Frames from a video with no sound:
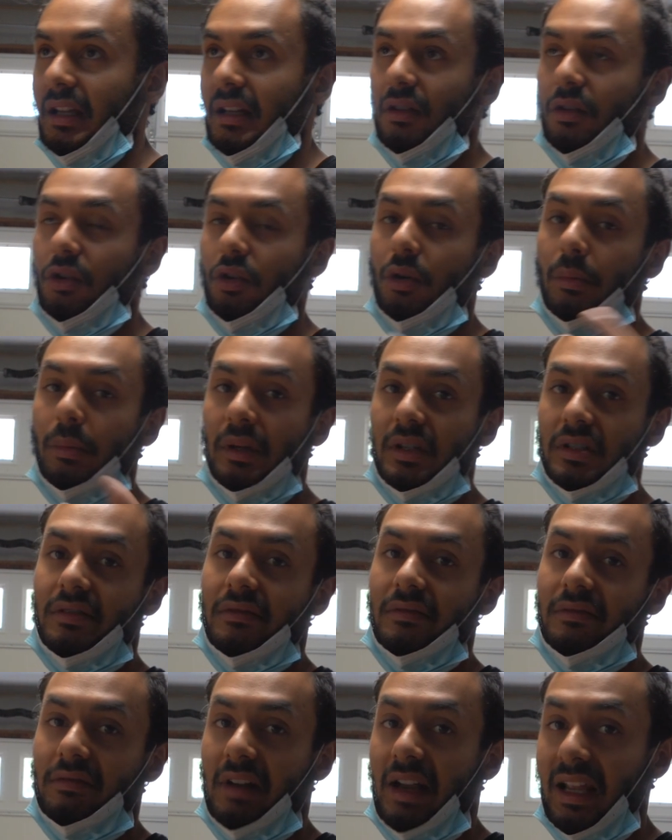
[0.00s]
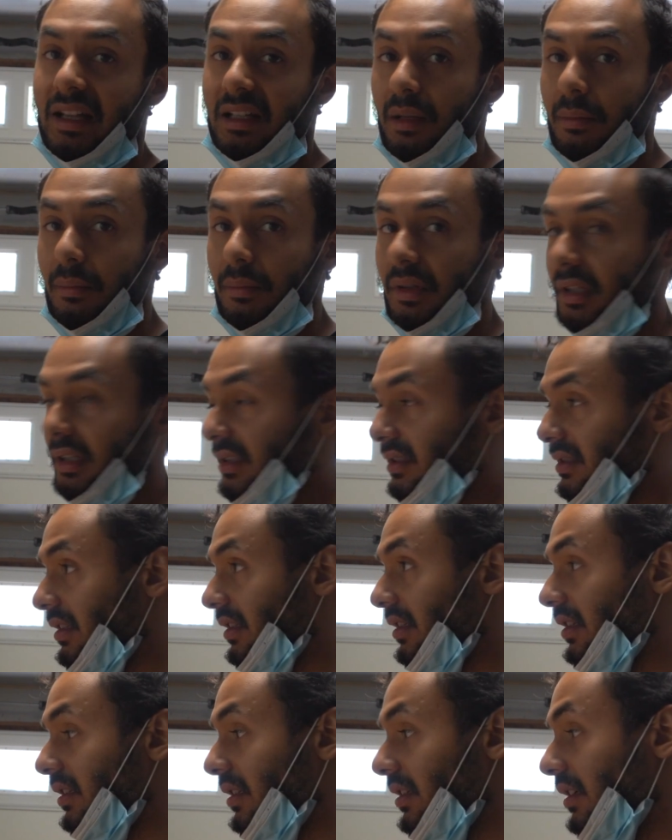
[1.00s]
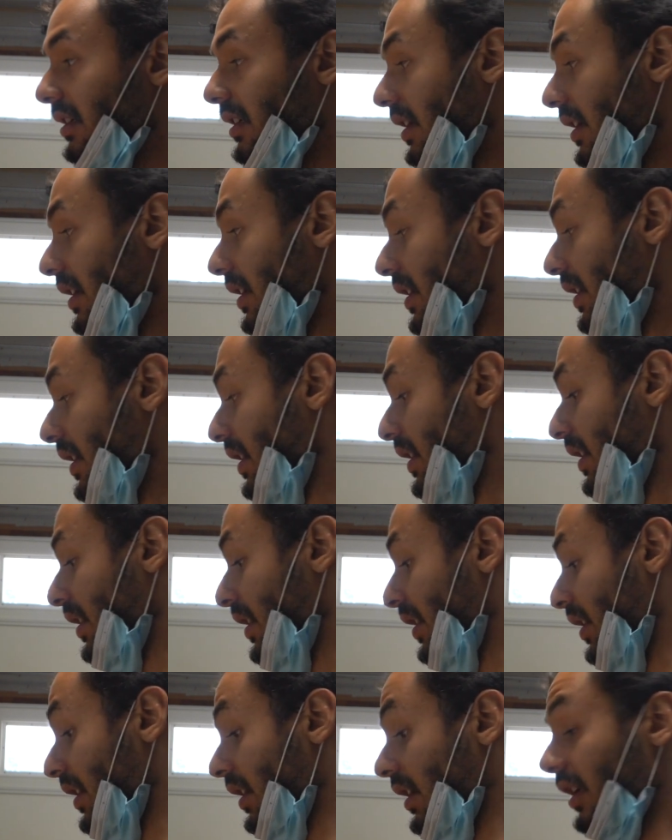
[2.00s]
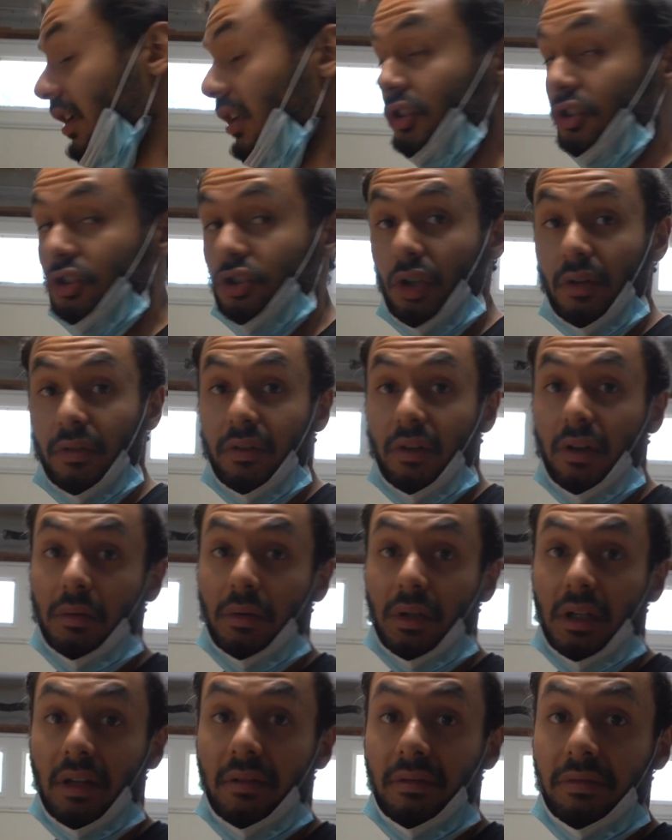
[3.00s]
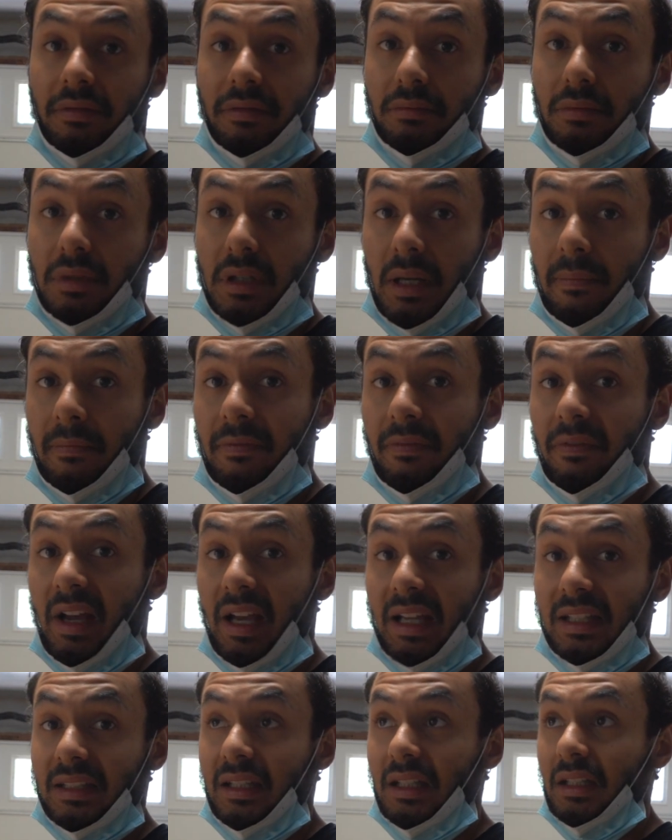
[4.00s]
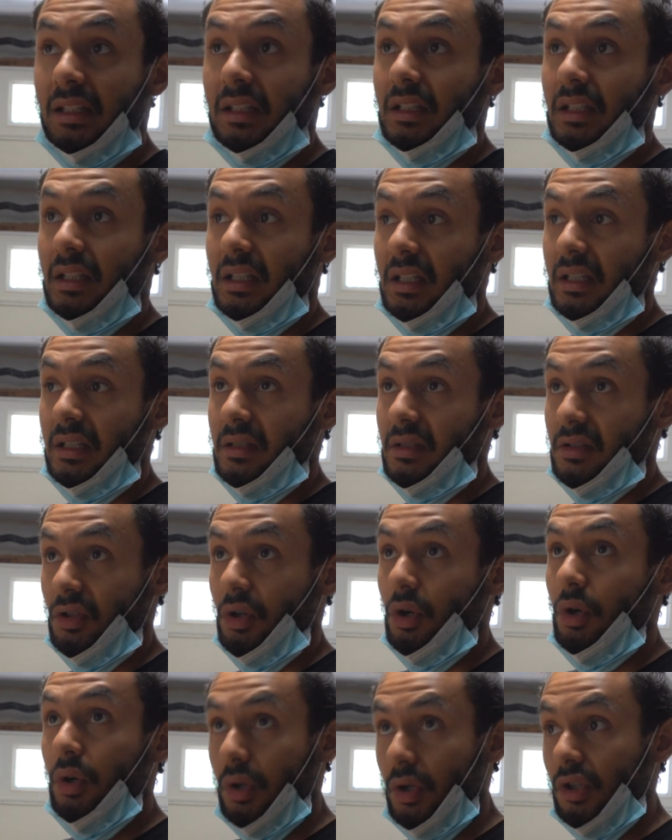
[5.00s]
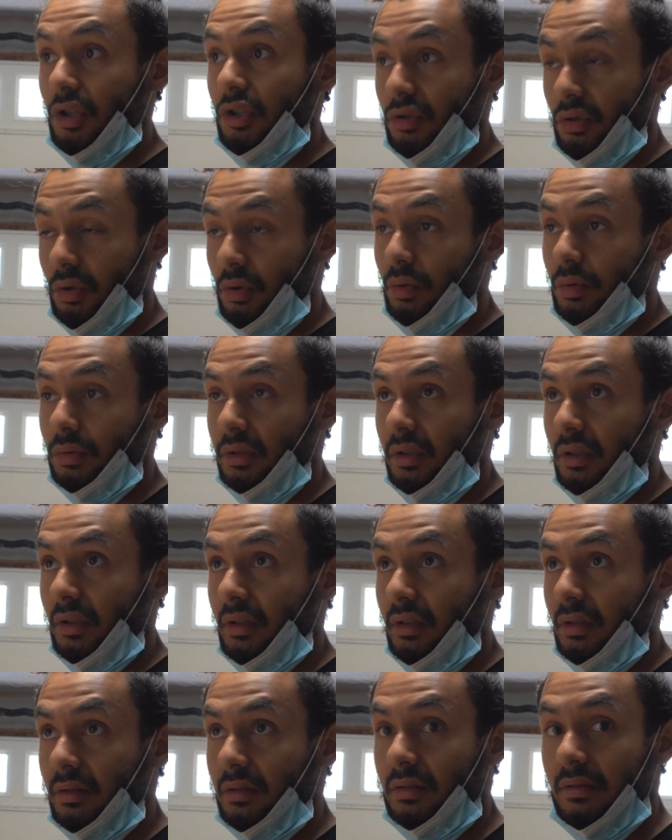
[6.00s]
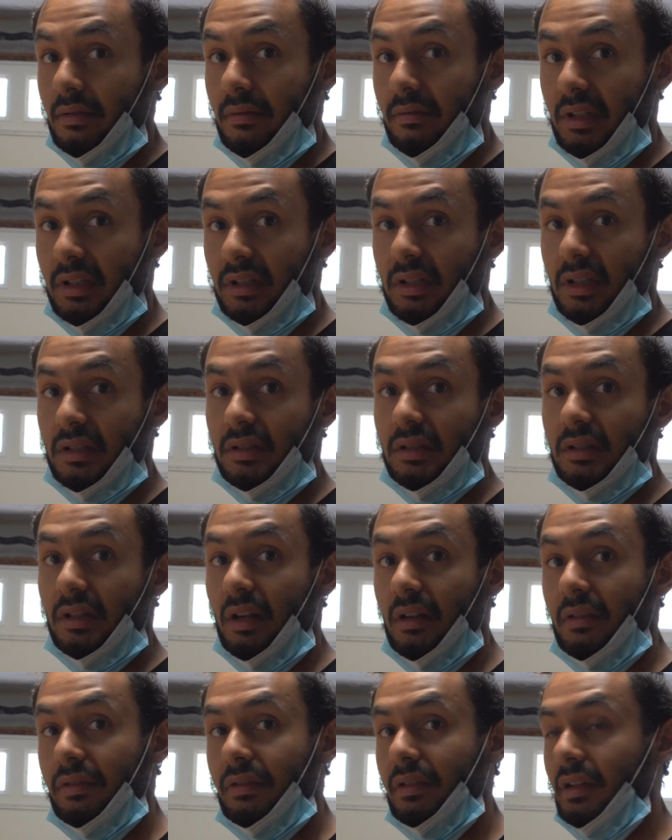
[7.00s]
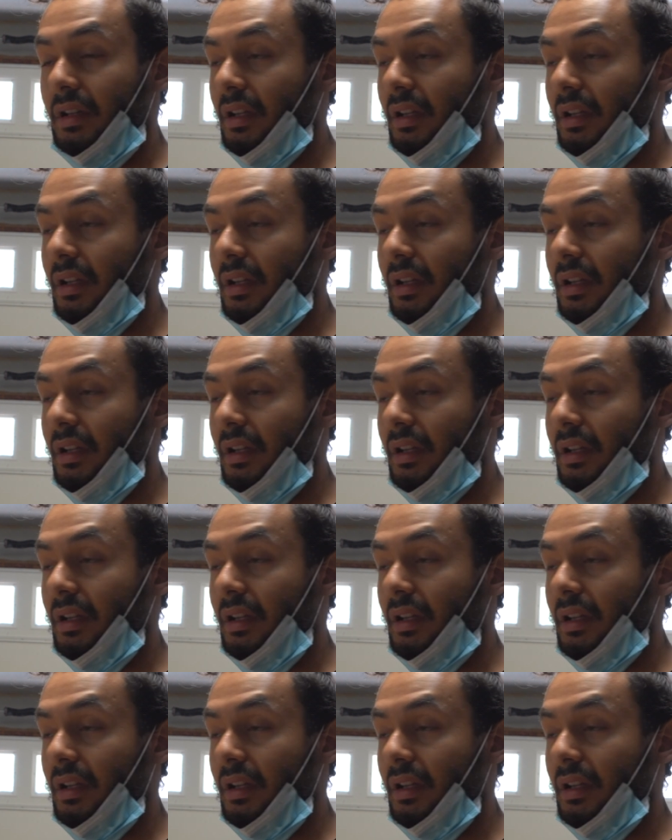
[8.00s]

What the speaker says: a whole bunch of random things in it. So far what I'm finding is older vintage stuff,